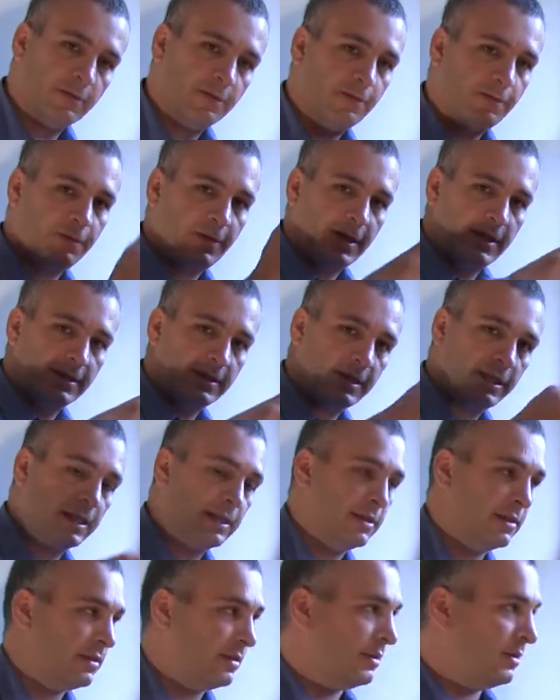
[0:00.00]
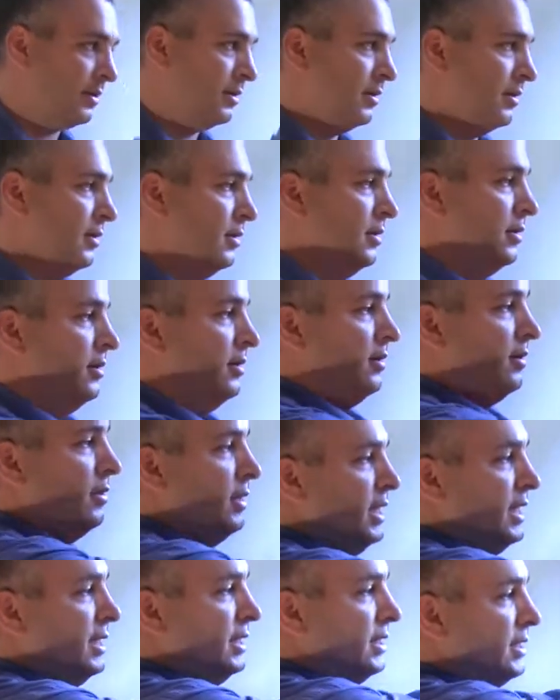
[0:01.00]
are facing
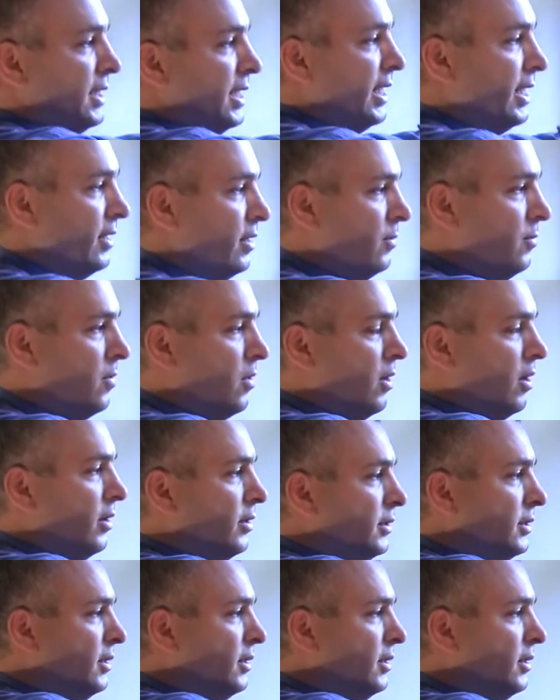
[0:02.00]
the inside of the wall.